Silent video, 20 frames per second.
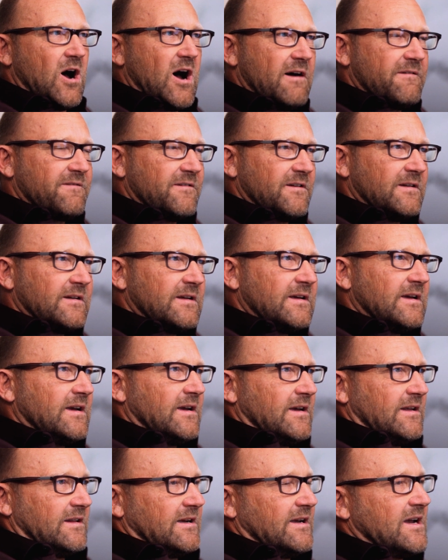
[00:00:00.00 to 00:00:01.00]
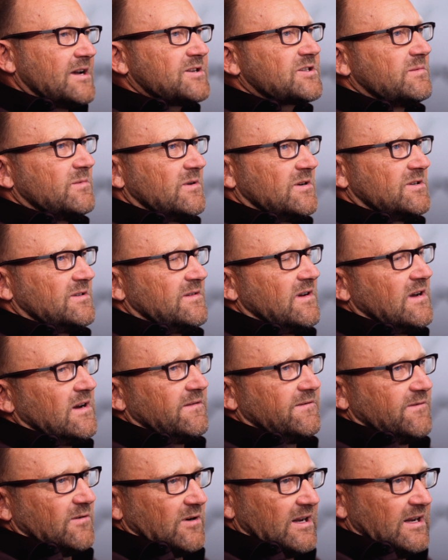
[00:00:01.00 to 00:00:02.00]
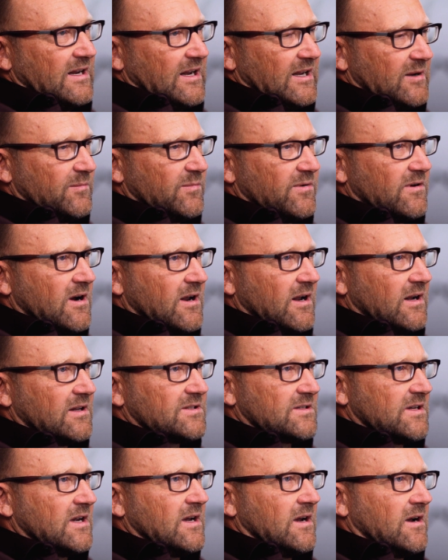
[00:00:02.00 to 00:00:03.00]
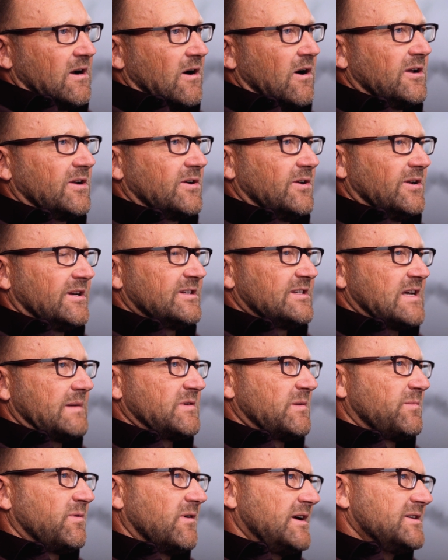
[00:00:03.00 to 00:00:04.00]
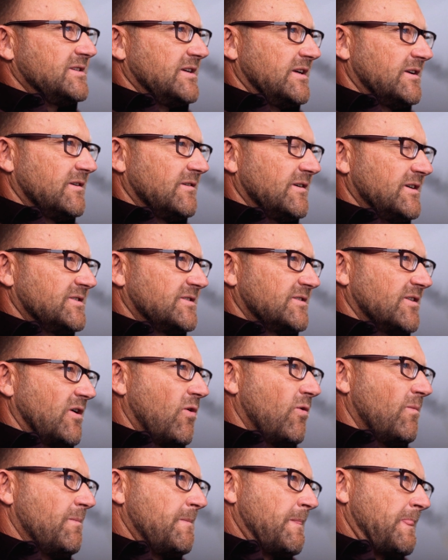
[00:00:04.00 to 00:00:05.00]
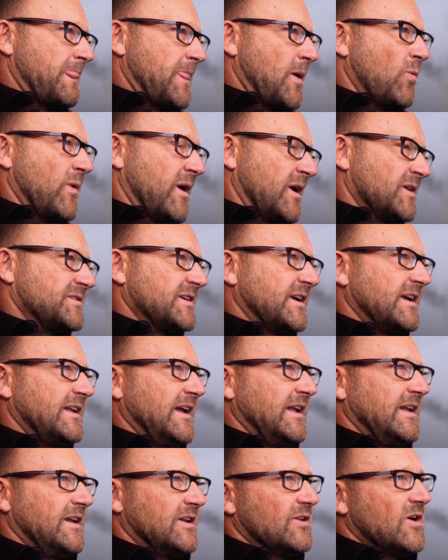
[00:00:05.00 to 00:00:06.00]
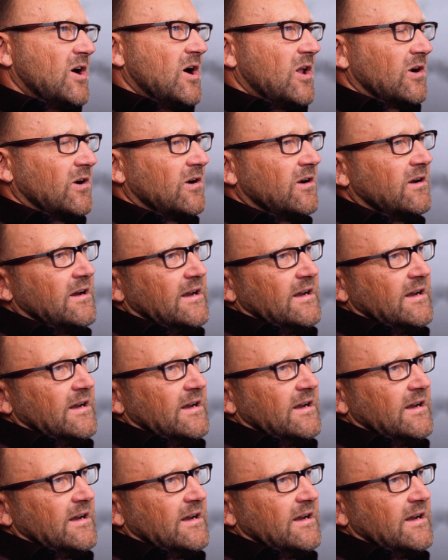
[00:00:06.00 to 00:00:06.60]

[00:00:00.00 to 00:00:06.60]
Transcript: often the customers for Canadian products aren't going to accept a price increase. So where does the Canadian dollar